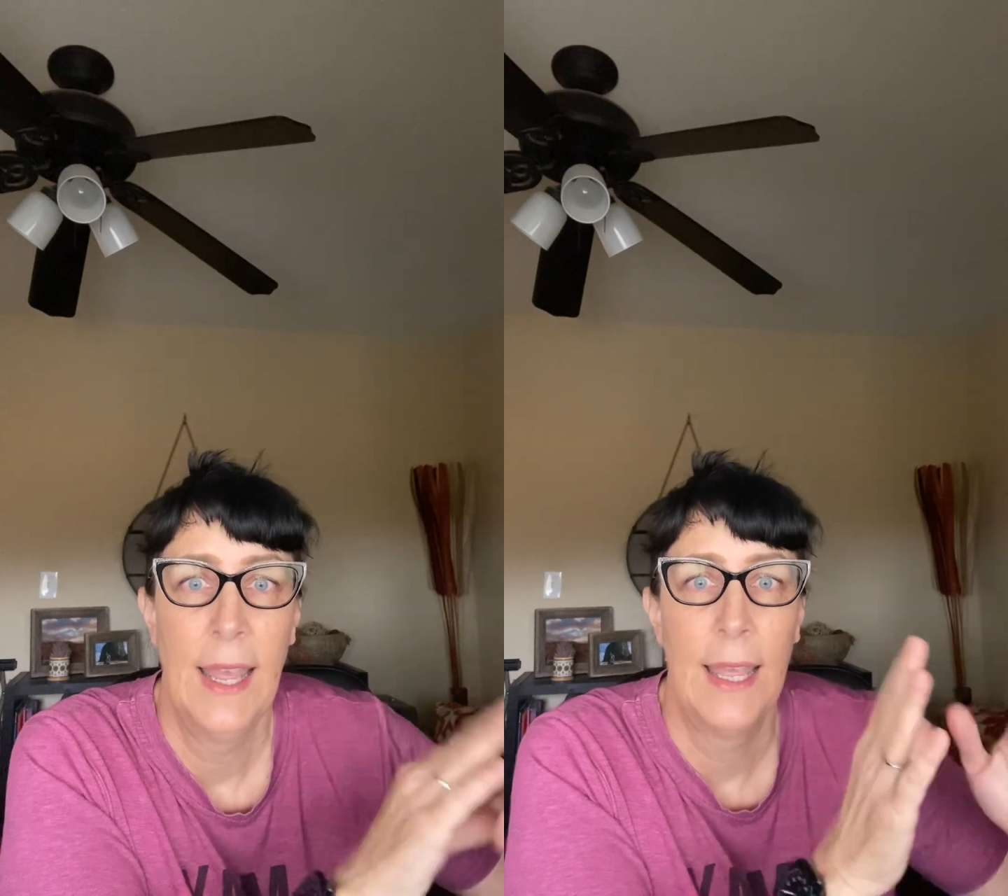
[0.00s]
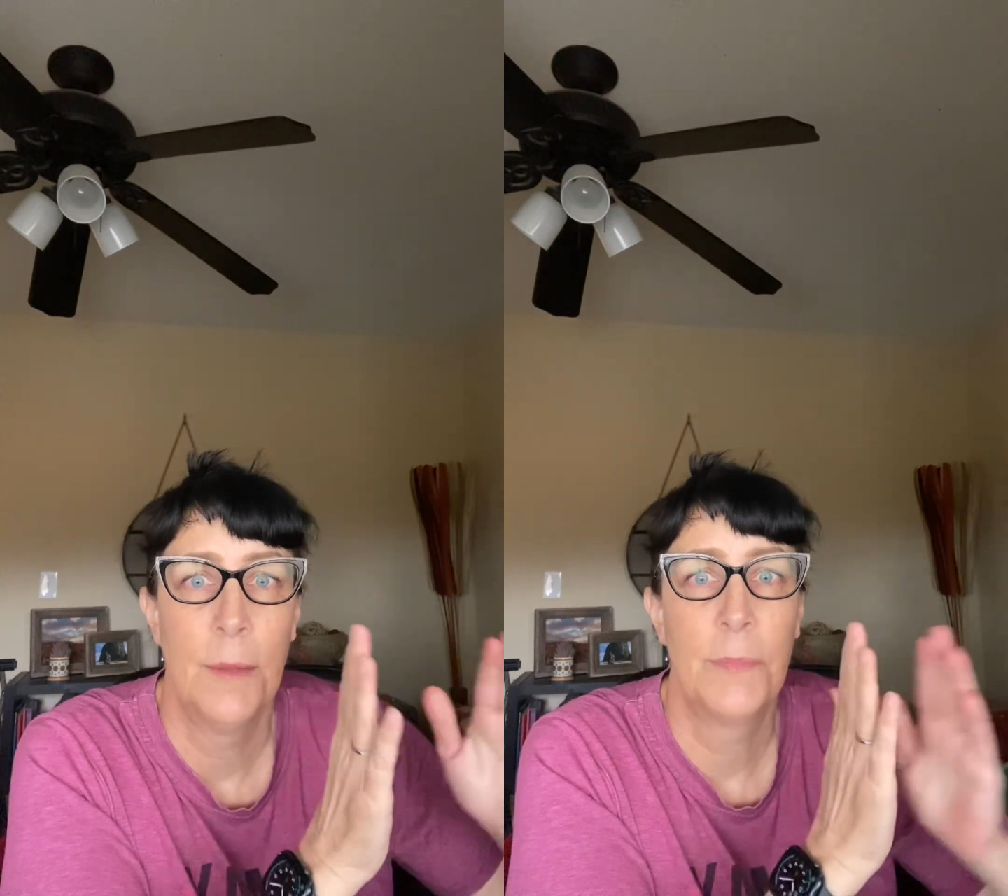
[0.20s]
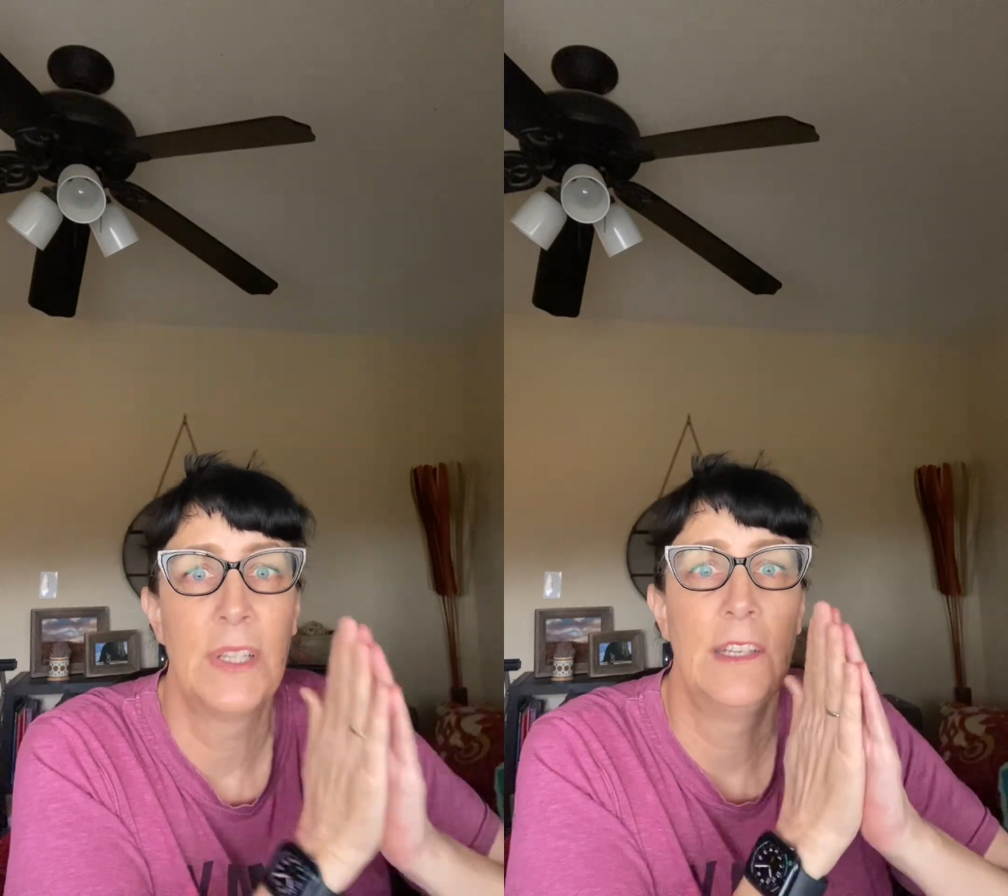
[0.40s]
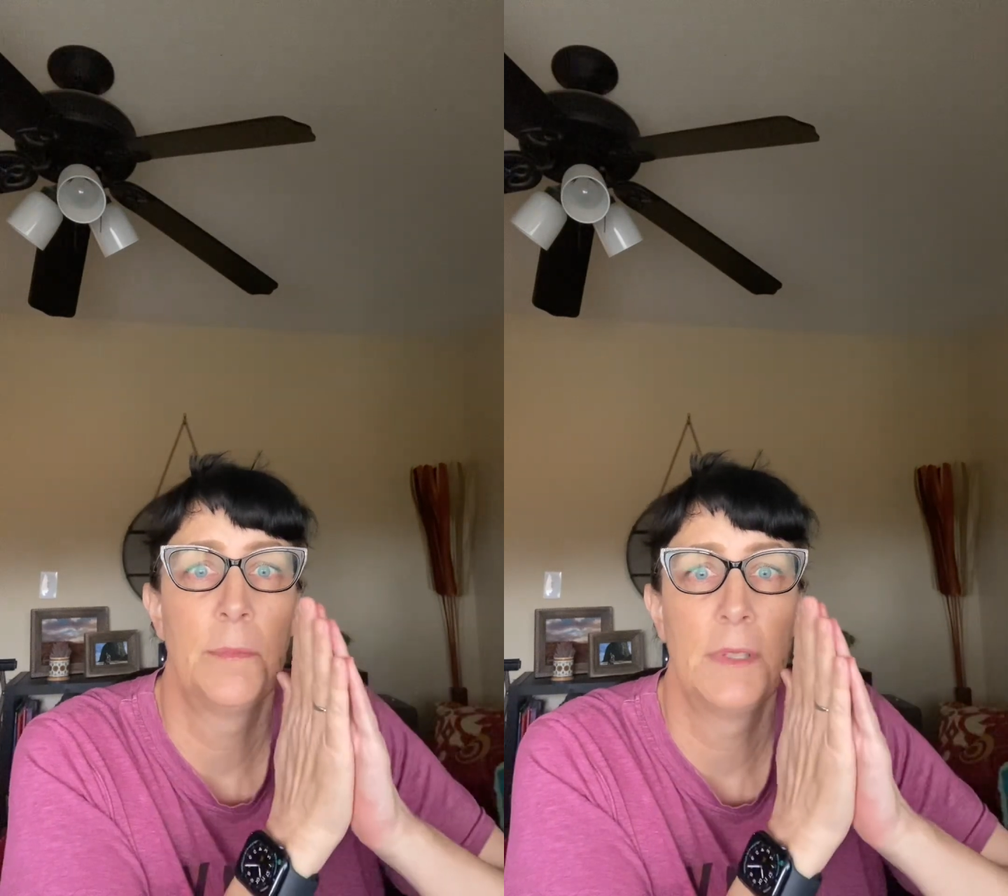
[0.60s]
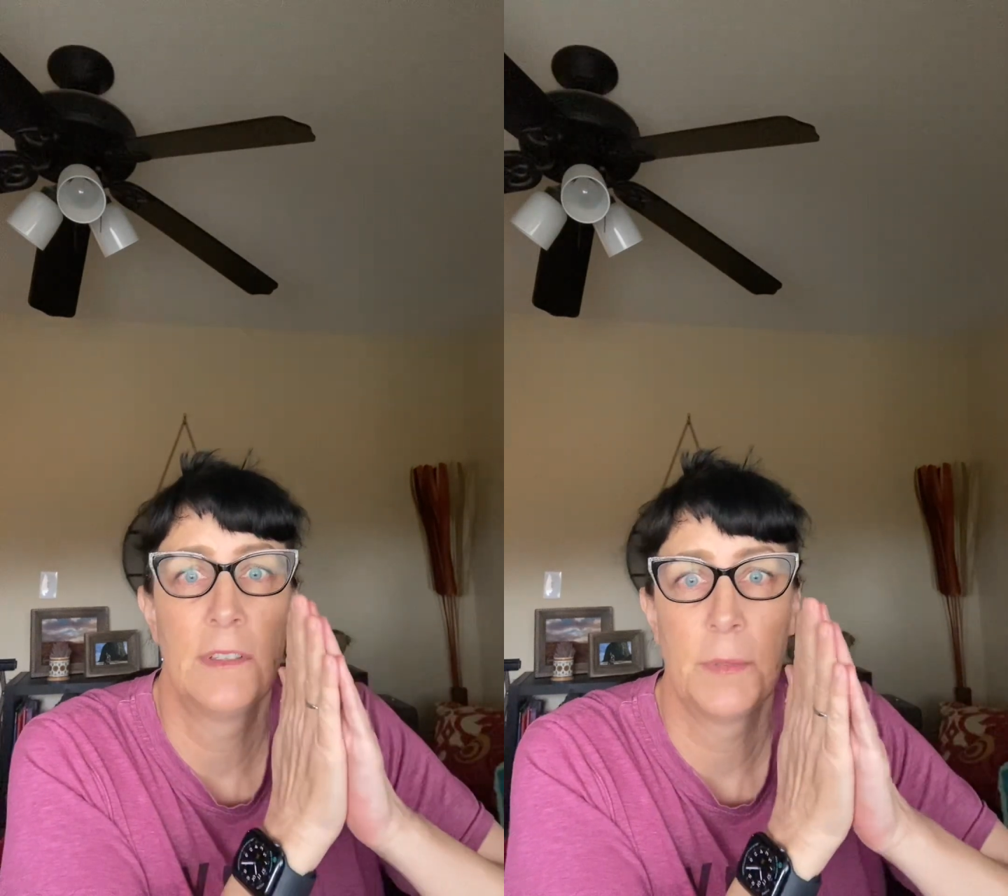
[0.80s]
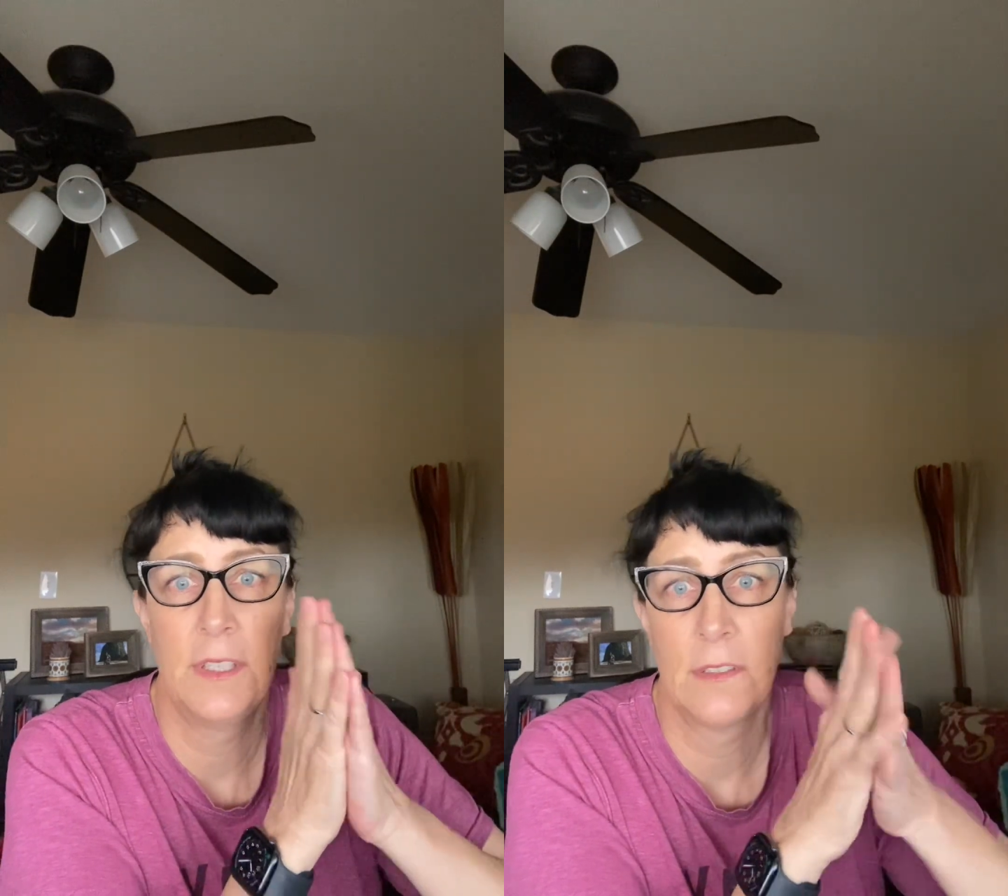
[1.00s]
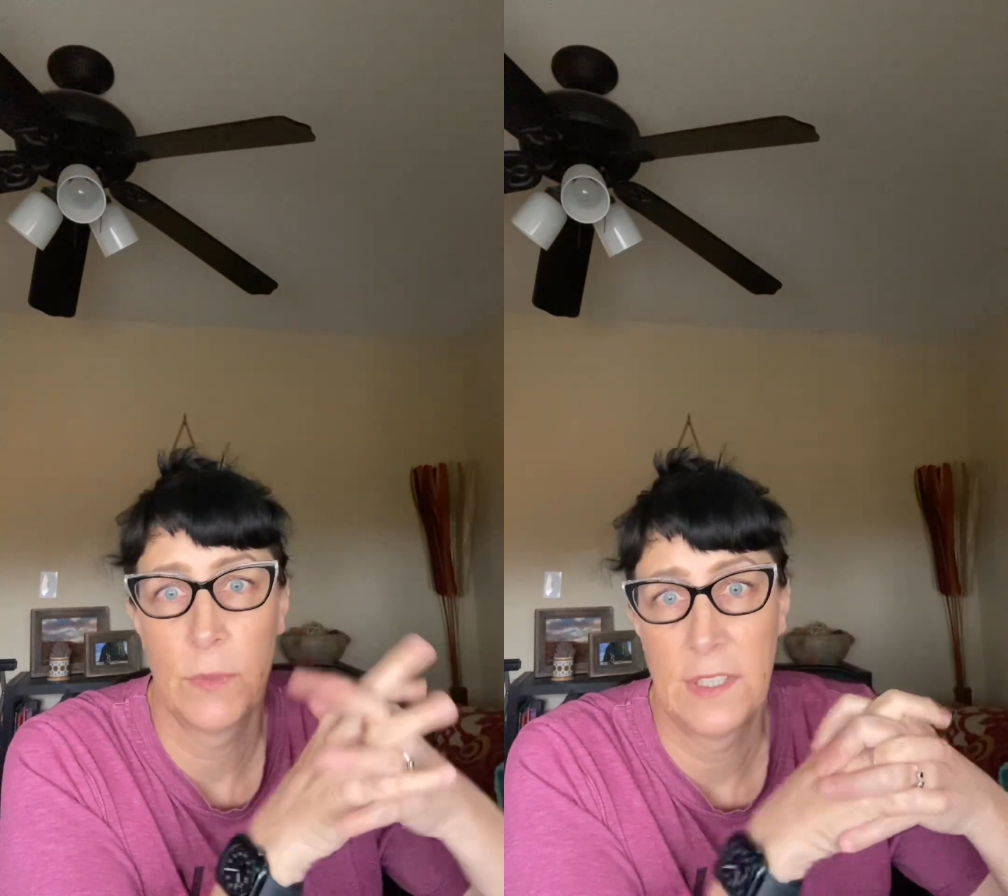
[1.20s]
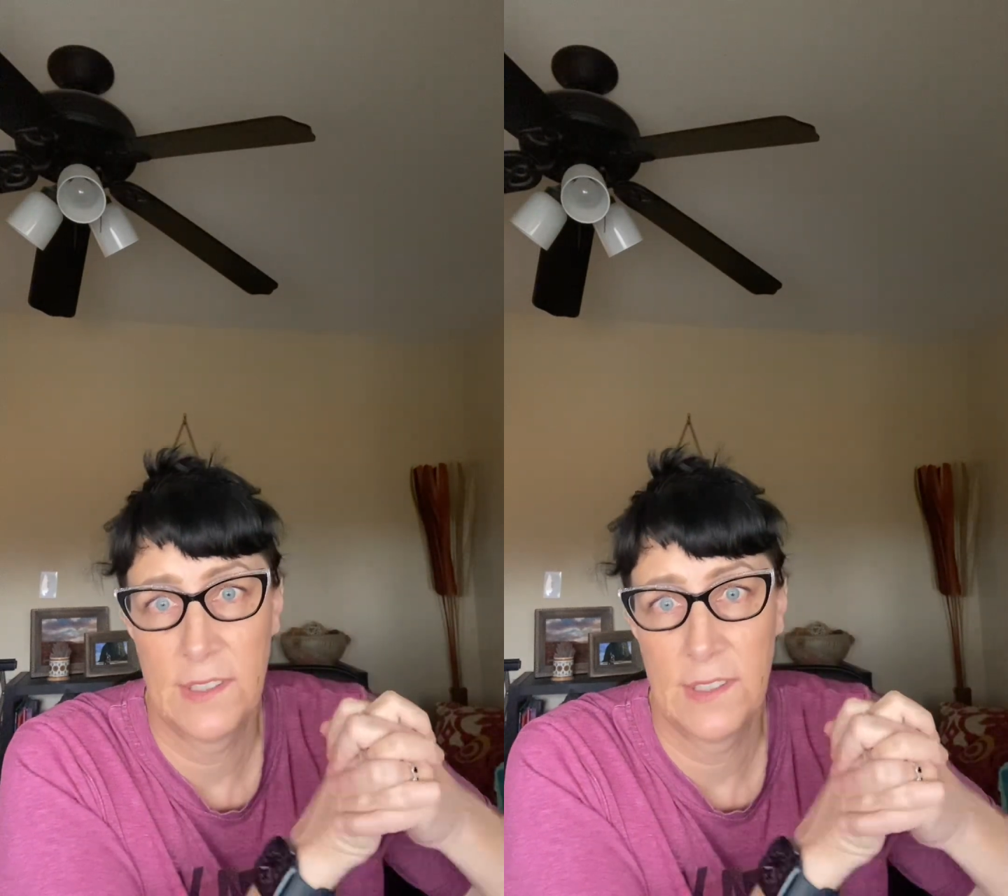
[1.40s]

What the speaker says: And please, please, please read